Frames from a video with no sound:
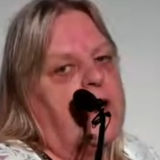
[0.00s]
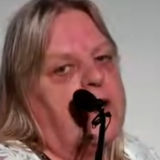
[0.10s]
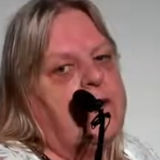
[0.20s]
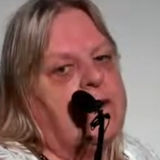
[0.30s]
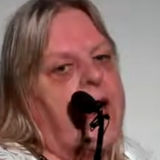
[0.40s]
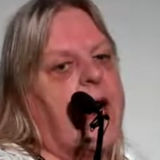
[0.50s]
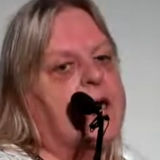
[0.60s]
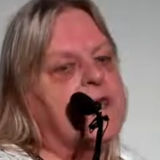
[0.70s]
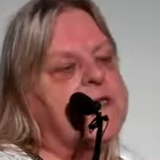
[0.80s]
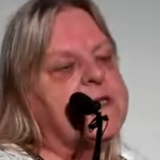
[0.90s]
Who's
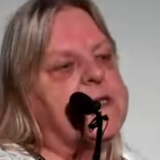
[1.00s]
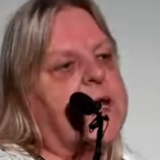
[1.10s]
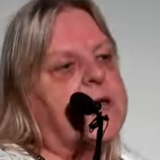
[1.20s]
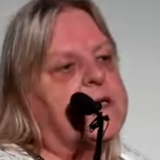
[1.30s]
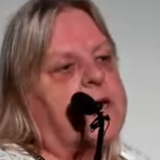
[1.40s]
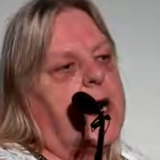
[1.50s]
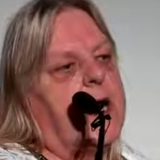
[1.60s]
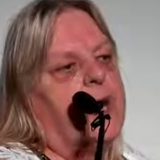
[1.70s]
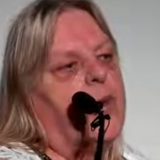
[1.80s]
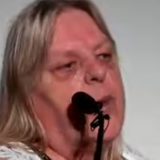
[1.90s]
actually sat
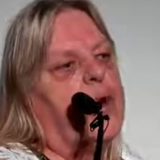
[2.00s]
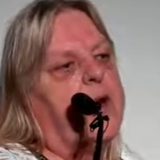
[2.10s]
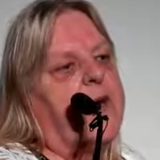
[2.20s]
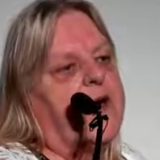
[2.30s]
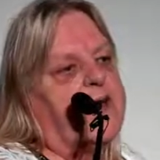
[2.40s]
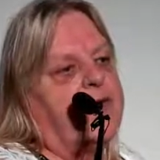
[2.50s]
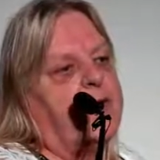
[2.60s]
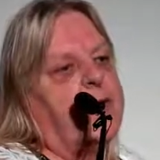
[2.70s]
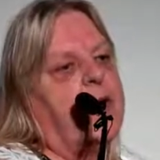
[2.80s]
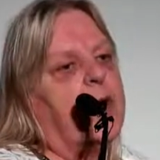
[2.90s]
down and worked that
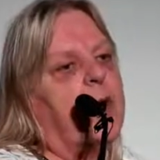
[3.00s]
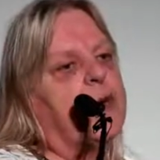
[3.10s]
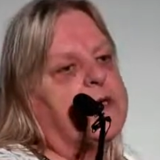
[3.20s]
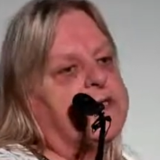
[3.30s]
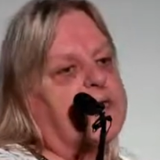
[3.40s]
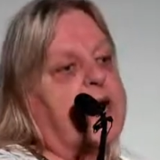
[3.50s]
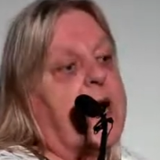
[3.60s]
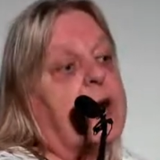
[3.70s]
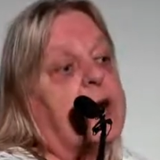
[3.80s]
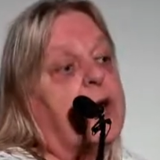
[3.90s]
through and looked at
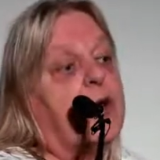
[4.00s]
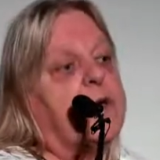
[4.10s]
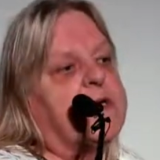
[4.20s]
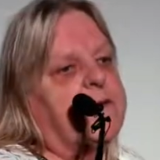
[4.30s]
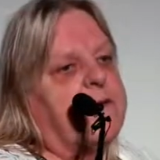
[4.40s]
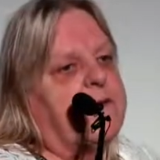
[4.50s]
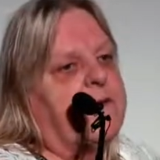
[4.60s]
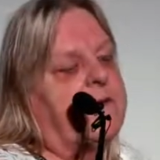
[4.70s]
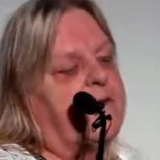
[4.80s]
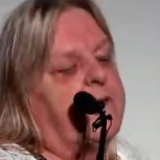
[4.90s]
that and looked at
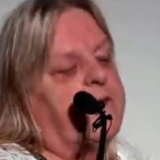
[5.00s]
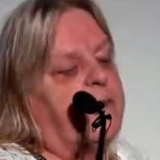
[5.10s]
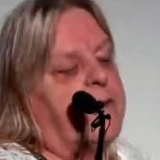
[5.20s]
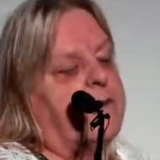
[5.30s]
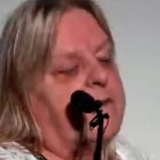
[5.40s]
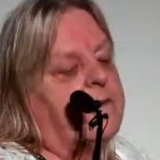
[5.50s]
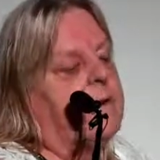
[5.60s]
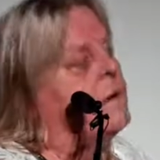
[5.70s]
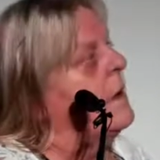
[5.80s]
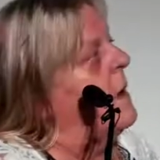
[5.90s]
yourself as a
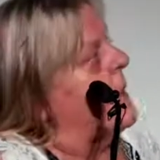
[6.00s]
person?